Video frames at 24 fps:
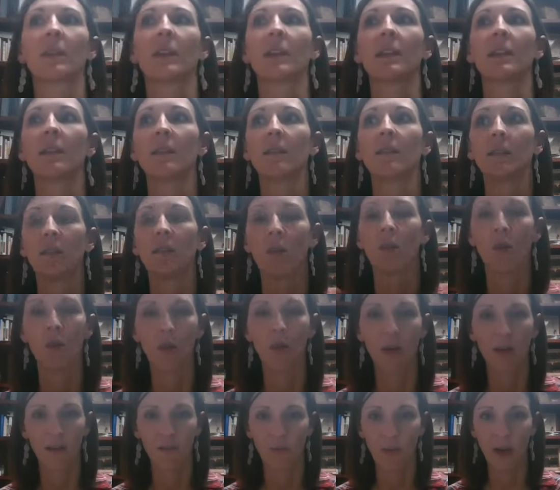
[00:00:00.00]
getting a whole
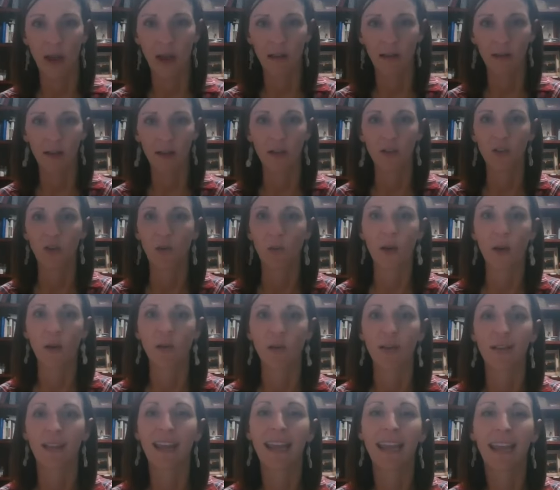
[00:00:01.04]
lot of backlash about
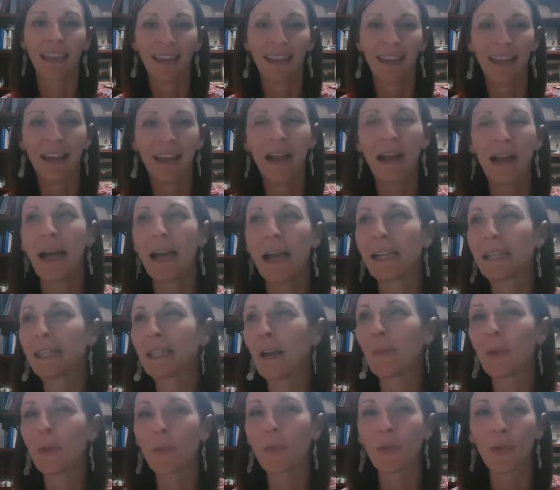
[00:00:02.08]
it. Like I
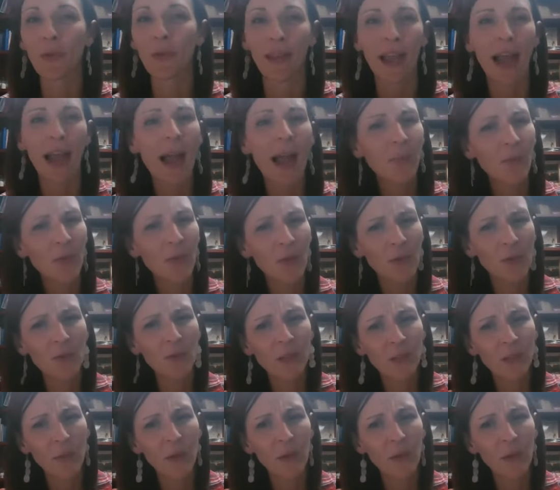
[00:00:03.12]
tell people, like, I'm used to